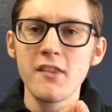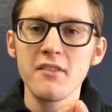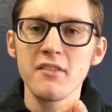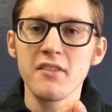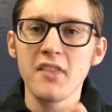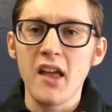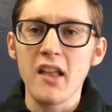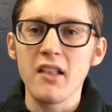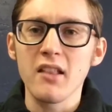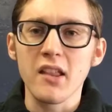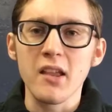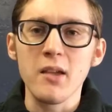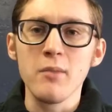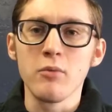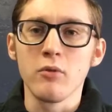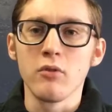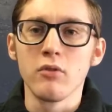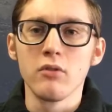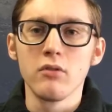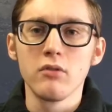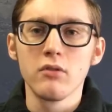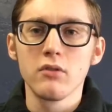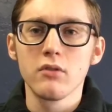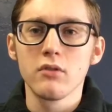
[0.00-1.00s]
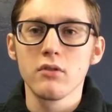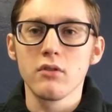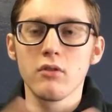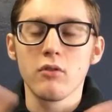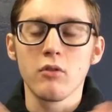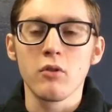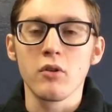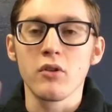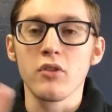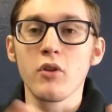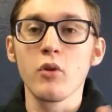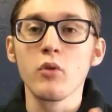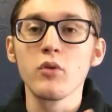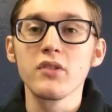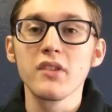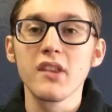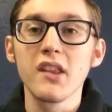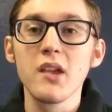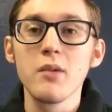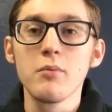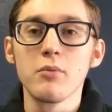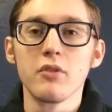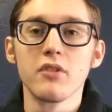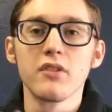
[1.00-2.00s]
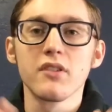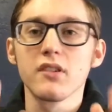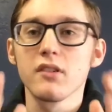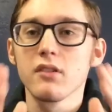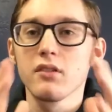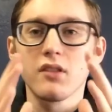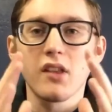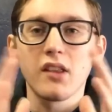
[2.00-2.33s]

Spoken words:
label. Or those labels.